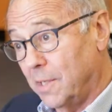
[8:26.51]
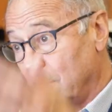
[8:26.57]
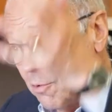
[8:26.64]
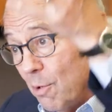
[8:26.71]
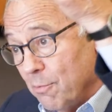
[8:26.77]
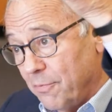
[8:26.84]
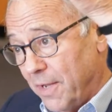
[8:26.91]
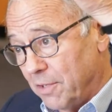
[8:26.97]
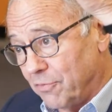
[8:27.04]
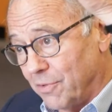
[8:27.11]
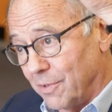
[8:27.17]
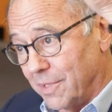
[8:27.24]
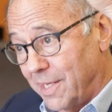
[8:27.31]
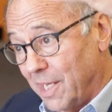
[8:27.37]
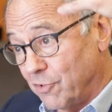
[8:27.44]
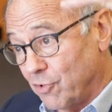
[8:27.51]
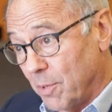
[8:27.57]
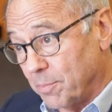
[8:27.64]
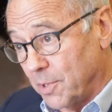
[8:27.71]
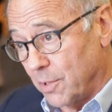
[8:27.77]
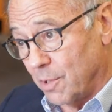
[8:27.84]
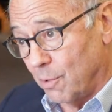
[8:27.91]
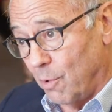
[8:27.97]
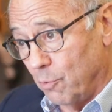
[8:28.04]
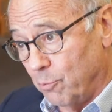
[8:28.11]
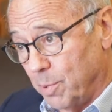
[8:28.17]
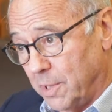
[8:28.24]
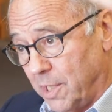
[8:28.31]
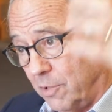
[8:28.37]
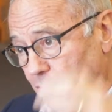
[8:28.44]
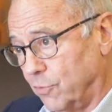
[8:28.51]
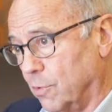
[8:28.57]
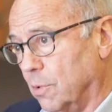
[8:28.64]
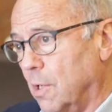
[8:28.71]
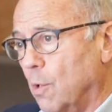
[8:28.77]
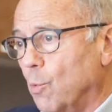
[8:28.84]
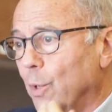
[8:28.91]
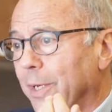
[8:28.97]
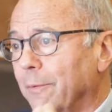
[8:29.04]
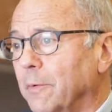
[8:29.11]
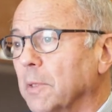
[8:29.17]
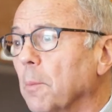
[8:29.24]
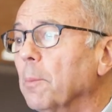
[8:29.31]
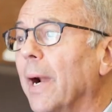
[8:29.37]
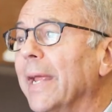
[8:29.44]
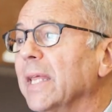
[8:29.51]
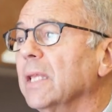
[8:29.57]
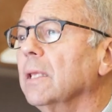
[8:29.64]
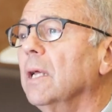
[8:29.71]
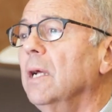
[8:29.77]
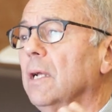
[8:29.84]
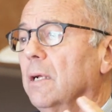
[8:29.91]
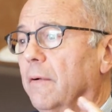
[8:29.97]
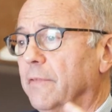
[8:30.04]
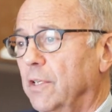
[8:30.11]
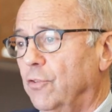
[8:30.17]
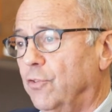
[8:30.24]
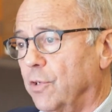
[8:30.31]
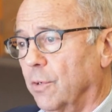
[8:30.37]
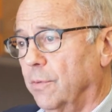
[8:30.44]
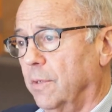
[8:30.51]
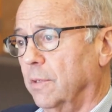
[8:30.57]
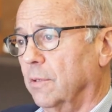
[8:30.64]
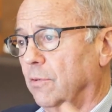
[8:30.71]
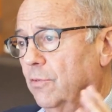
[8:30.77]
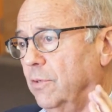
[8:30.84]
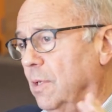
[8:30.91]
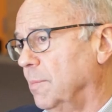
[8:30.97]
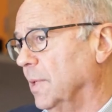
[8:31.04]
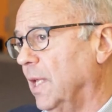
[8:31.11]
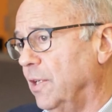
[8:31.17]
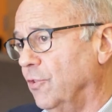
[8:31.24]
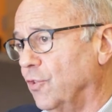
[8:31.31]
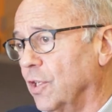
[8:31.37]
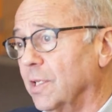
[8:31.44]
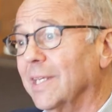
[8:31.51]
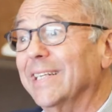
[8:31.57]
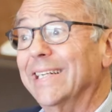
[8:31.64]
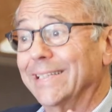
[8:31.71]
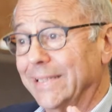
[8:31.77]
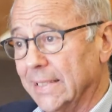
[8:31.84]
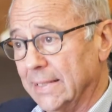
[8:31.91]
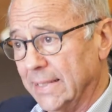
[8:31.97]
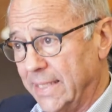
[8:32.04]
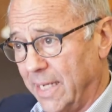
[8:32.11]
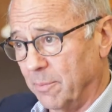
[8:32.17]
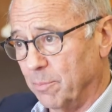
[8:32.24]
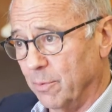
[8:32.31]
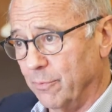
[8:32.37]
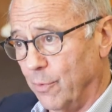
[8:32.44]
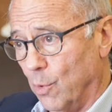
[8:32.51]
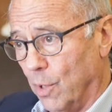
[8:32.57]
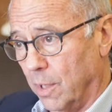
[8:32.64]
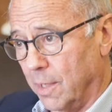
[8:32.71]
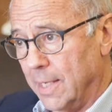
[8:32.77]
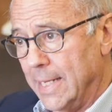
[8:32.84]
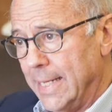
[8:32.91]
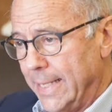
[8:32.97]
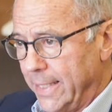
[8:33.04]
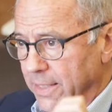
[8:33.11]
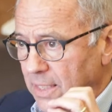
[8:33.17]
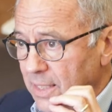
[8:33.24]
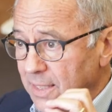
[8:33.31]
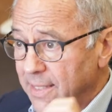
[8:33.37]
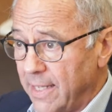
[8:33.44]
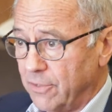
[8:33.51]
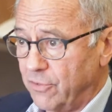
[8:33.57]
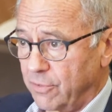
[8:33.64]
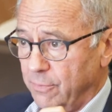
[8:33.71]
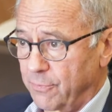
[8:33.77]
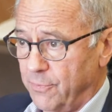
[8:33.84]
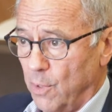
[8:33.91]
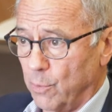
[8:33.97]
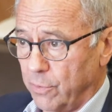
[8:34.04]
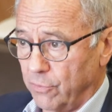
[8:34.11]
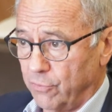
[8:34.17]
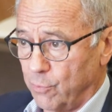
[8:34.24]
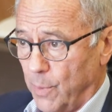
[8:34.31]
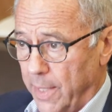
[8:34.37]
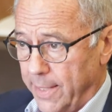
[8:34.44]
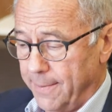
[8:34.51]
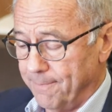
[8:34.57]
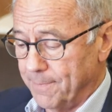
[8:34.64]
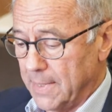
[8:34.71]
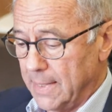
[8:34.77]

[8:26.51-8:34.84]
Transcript: they grow faster and catch up to their growth potential. We're giving the brain of these children stimulation that it didn't get before in an intensive, focused way